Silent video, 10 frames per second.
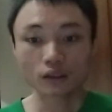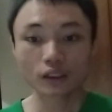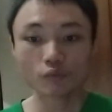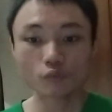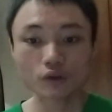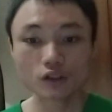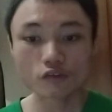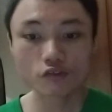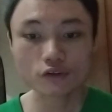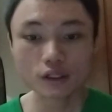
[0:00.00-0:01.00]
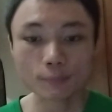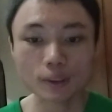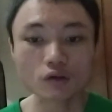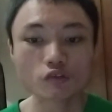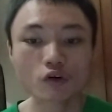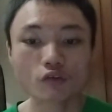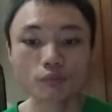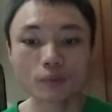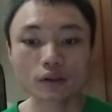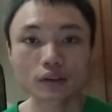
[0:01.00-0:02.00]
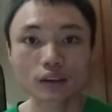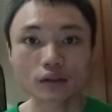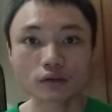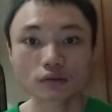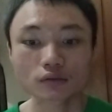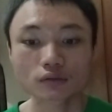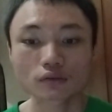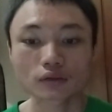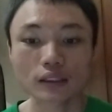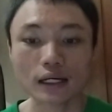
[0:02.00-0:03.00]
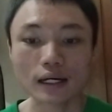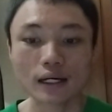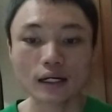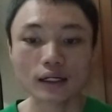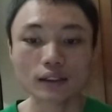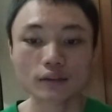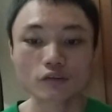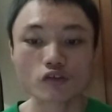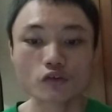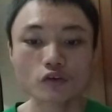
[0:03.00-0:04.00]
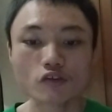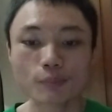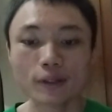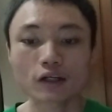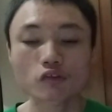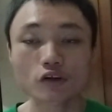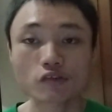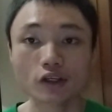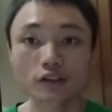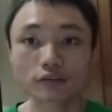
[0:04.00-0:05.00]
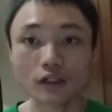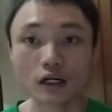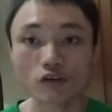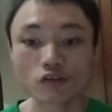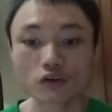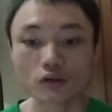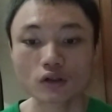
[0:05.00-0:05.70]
It was the amount of money that students pay to attend class